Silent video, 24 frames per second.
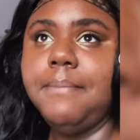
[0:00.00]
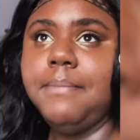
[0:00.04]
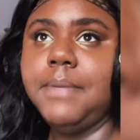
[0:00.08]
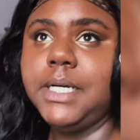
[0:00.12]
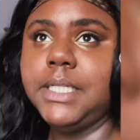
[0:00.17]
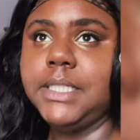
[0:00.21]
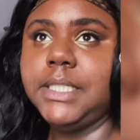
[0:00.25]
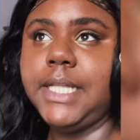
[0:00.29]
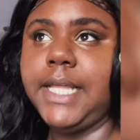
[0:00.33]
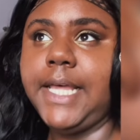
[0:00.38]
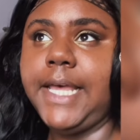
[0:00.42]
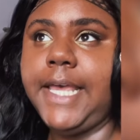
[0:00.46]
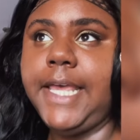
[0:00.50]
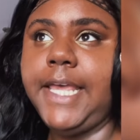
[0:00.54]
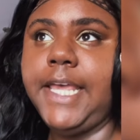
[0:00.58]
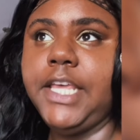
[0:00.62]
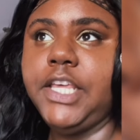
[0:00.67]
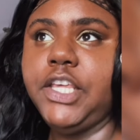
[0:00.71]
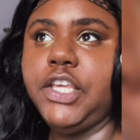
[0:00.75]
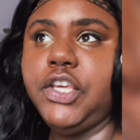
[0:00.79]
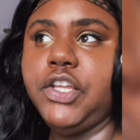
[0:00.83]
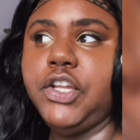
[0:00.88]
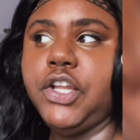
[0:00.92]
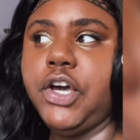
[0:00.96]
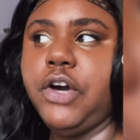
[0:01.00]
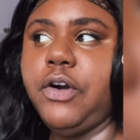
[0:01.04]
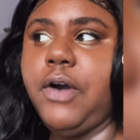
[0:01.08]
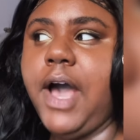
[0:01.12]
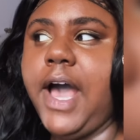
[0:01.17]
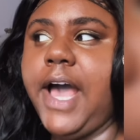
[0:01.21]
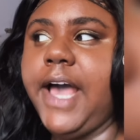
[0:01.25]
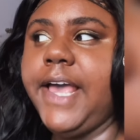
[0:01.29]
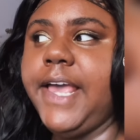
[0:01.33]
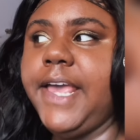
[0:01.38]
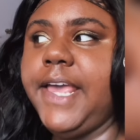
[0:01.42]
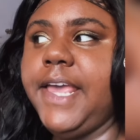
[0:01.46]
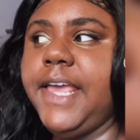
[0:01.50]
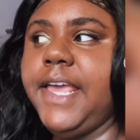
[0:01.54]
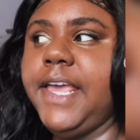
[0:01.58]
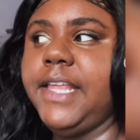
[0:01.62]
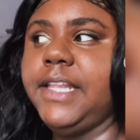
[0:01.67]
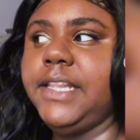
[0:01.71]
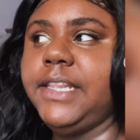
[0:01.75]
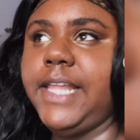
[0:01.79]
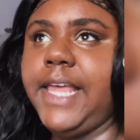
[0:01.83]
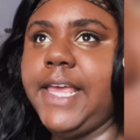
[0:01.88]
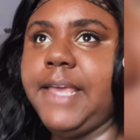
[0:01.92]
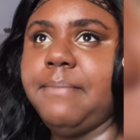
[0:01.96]
But like, you know,
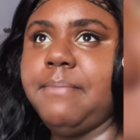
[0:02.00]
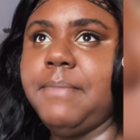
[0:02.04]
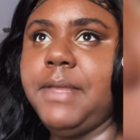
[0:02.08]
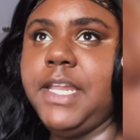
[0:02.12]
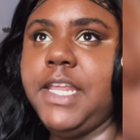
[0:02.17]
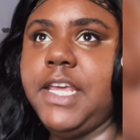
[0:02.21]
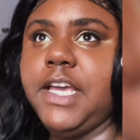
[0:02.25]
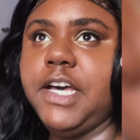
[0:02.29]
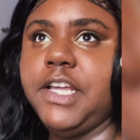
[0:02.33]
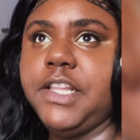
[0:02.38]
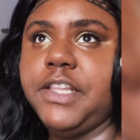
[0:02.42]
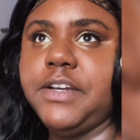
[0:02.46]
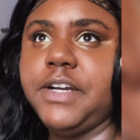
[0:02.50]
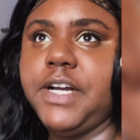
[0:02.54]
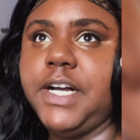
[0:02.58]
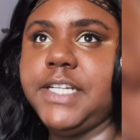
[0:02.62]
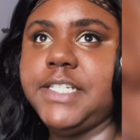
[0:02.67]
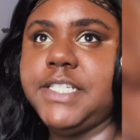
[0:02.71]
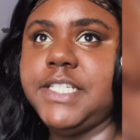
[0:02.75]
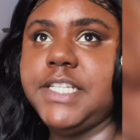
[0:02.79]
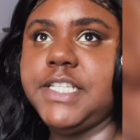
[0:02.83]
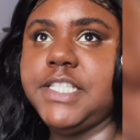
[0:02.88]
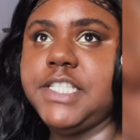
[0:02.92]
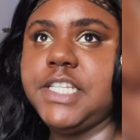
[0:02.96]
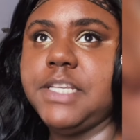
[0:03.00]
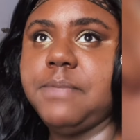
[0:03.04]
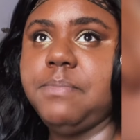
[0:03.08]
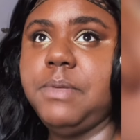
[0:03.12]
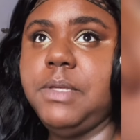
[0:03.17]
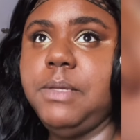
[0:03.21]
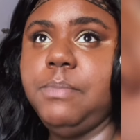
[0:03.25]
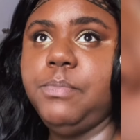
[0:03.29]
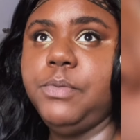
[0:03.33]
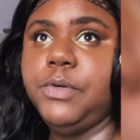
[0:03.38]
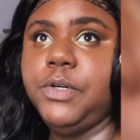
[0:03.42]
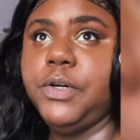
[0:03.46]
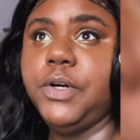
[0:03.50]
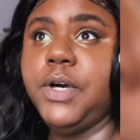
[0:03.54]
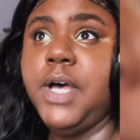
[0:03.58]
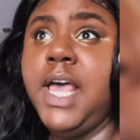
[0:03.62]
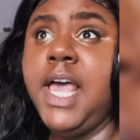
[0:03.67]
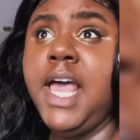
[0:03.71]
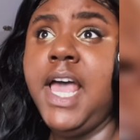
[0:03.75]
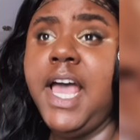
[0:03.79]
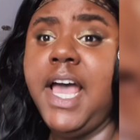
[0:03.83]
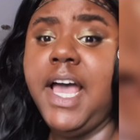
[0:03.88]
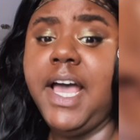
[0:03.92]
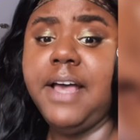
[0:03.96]
I, like many other autistic people,
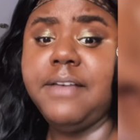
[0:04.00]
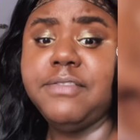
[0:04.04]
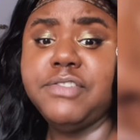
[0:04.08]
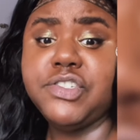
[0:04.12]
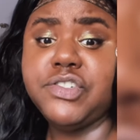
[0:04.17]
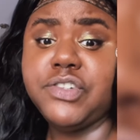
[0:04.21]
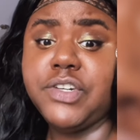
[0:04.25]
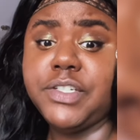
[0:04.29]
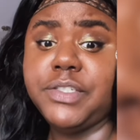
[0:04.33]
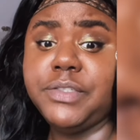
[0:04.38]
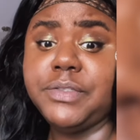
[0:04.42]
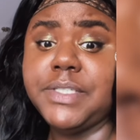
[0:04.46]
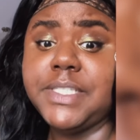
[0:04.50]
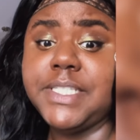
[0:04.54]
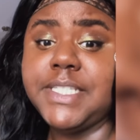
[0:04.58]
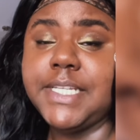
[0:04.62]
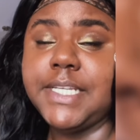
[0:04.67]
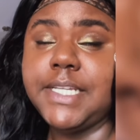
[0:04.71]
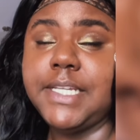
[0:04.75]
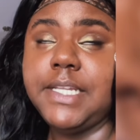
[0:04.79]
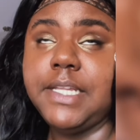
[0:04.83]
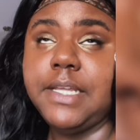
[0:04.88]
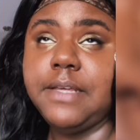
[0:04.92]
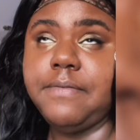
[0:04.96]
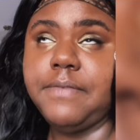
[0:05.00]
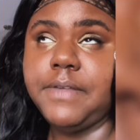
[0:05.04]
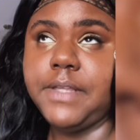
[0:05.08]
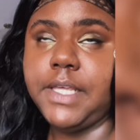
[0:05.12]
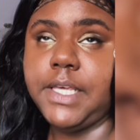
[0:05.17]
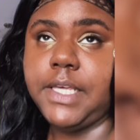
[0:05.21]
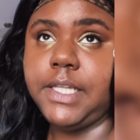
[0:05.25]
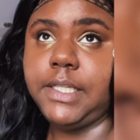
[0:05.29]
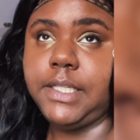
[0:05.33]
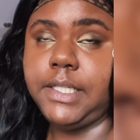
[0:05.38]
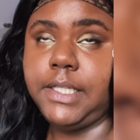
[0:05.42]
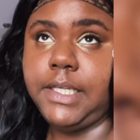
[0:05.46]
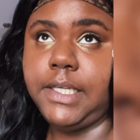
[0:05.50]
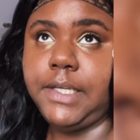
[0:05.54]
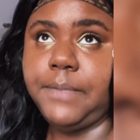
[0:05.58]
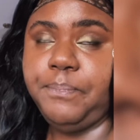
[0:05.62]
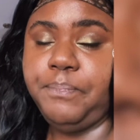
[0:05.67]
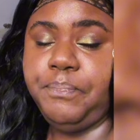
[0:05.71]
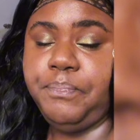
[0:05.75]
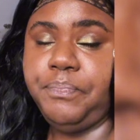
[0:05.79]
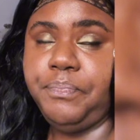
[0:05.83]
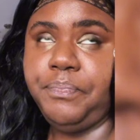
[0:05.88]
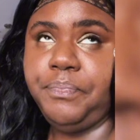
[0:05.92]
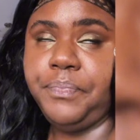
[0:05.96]
have struggled significantly
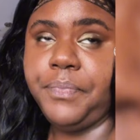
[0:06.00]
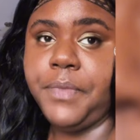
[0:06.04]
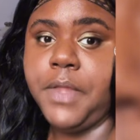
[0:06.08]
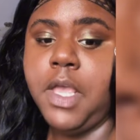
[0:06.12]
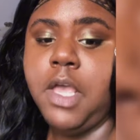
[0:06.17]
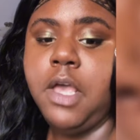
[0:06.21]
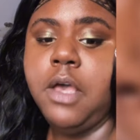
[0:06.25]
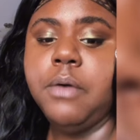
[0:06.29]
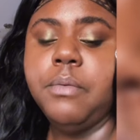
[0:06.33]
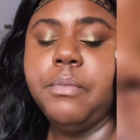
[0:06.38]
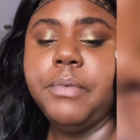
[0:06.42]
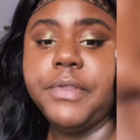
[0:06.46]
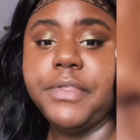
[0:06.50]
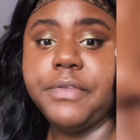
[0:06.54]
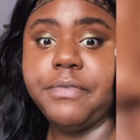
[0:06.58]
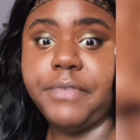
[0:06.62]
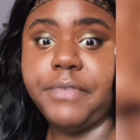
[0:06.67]
with